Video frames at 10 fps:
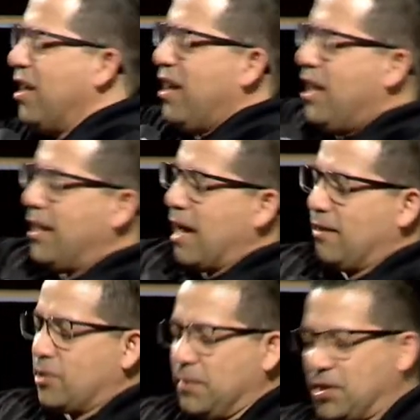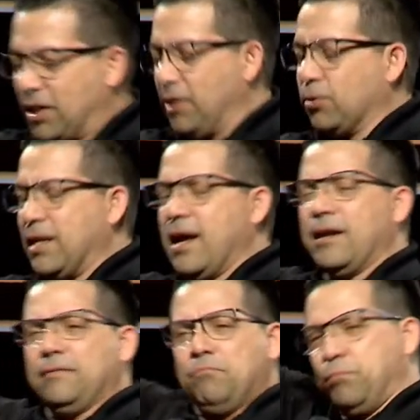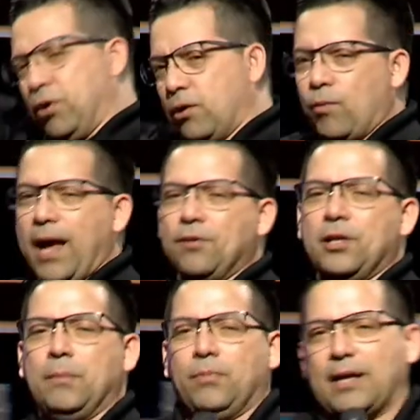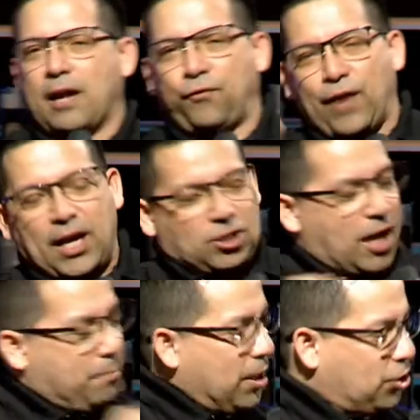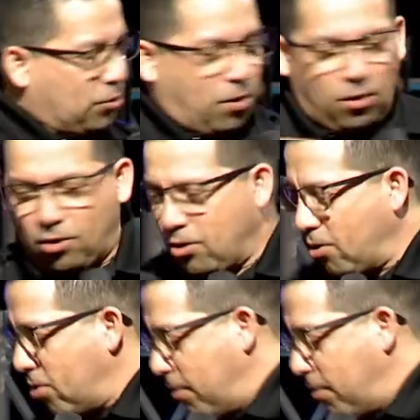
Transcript: He got this mosquito net, put it around him, got a flashlight, made sure all the